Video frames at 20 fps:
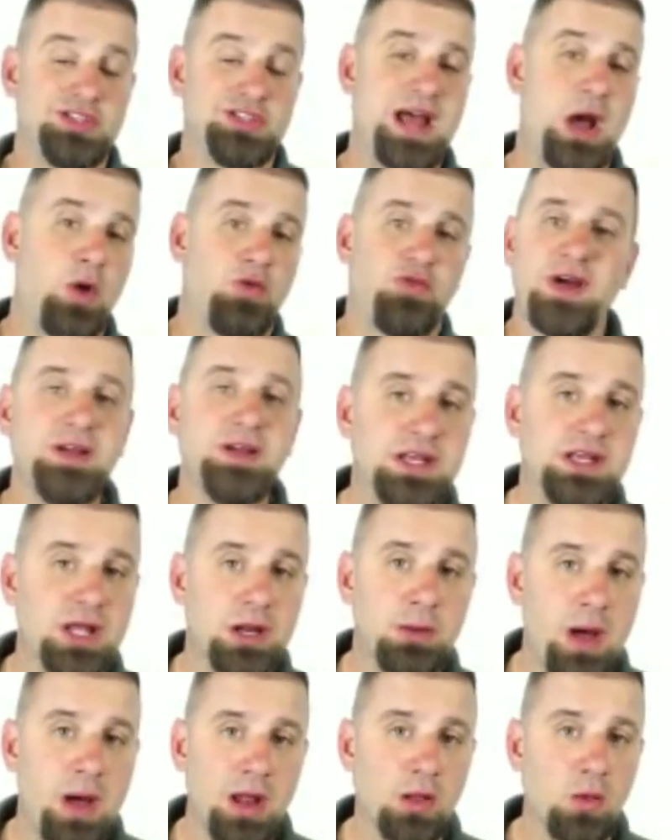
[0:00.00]
Now, if I need to get a
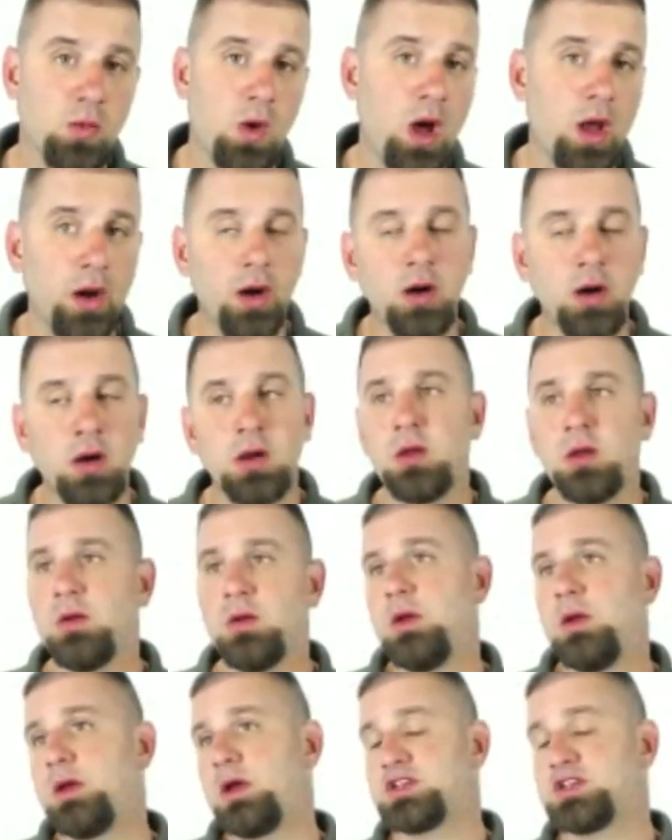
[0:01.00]
bottle of water
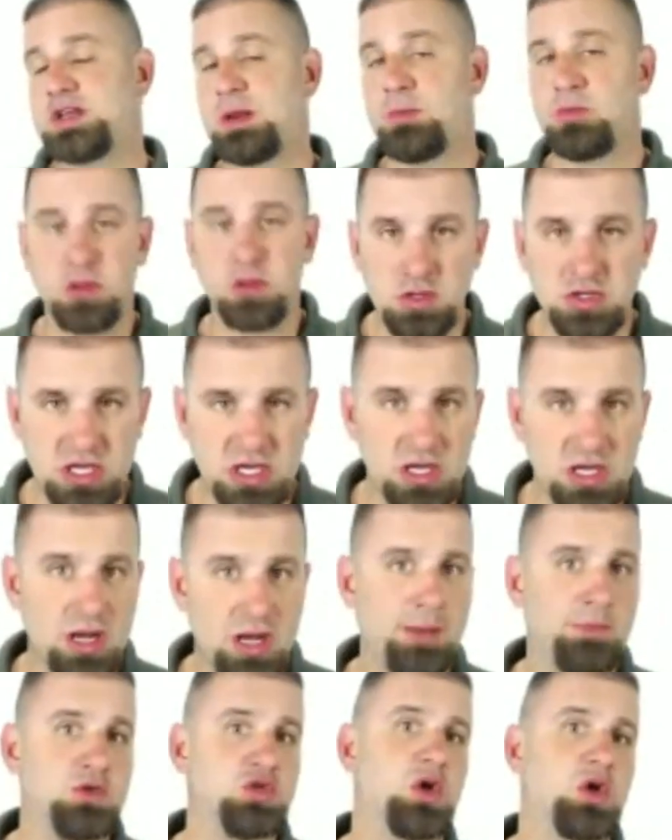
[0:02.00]
because I'm thirsty and
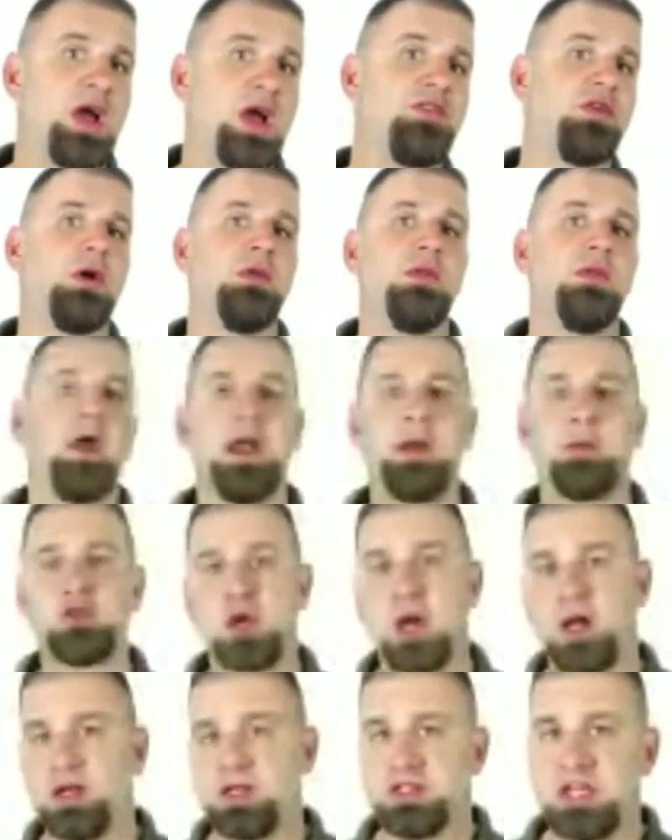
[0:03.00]
I'm driving all night and I'm
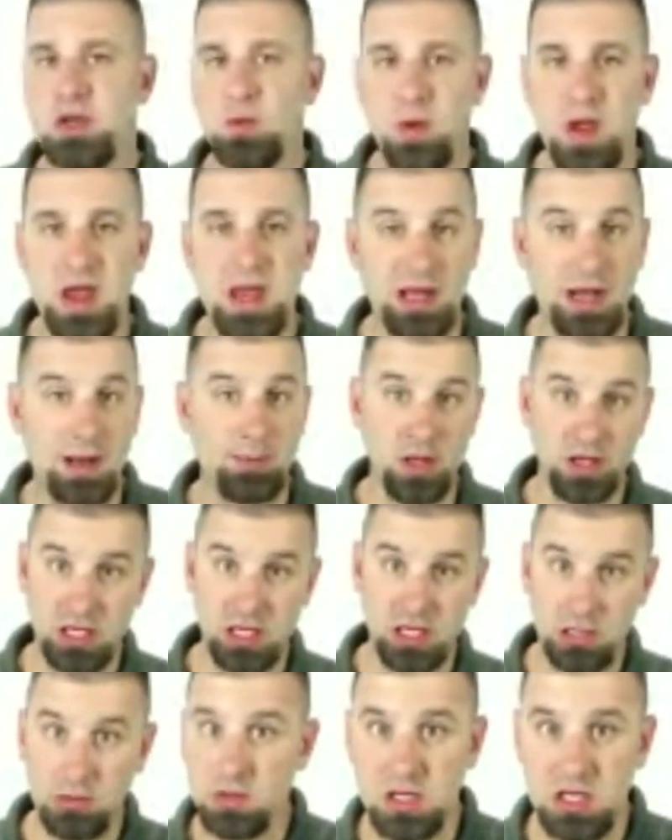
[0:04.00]
trying to stay awake and I'm like
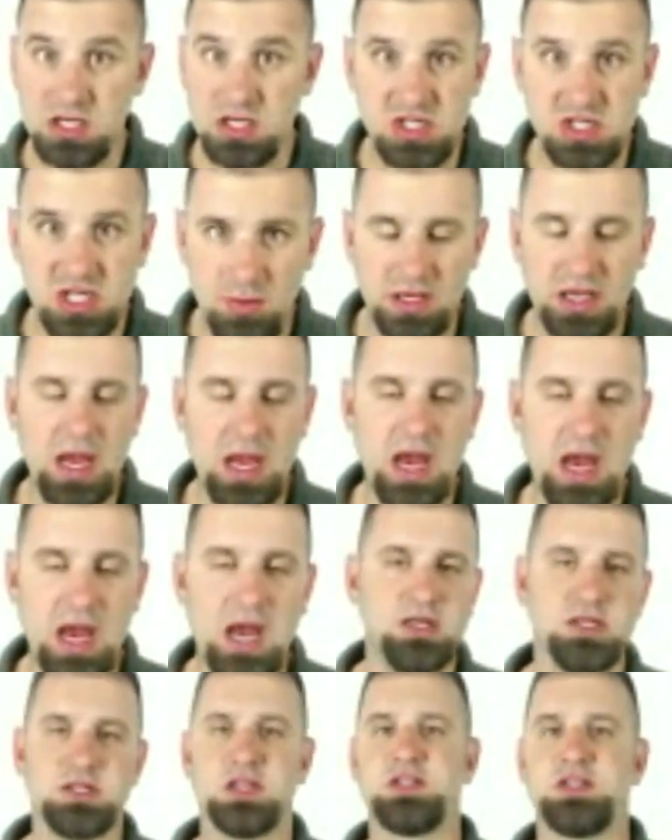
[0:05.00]
you and need cinnamon candies
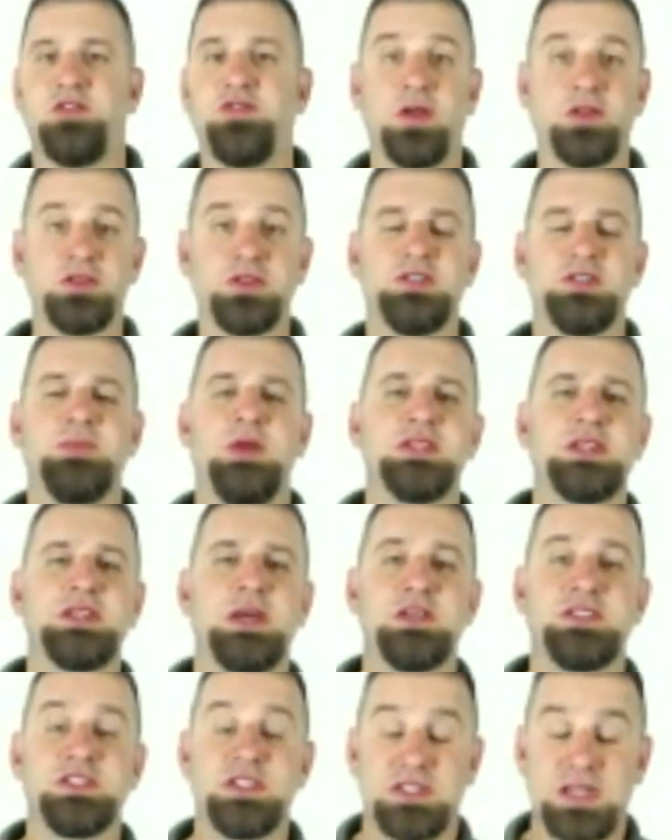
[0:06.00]
because I fall asleep anytime
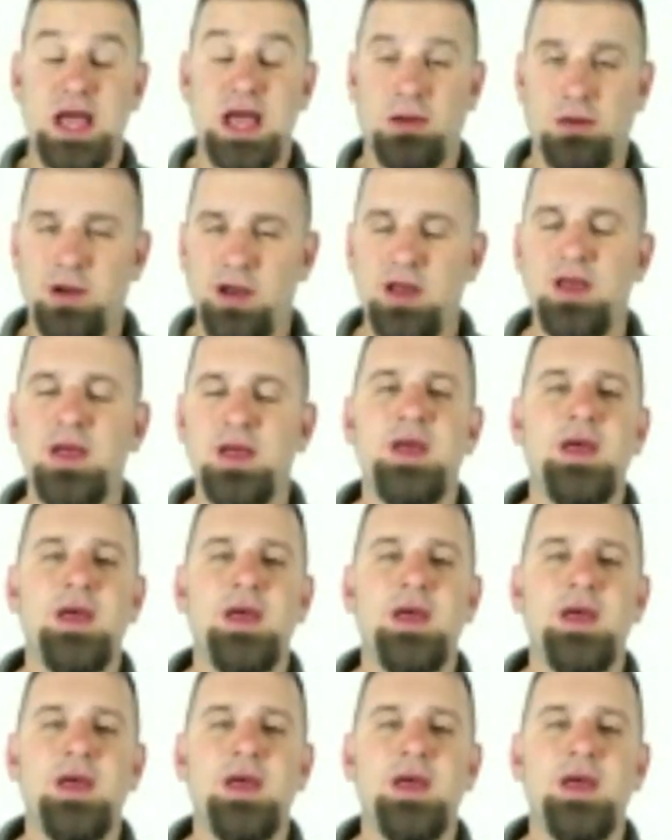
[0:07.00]
I sit down, right?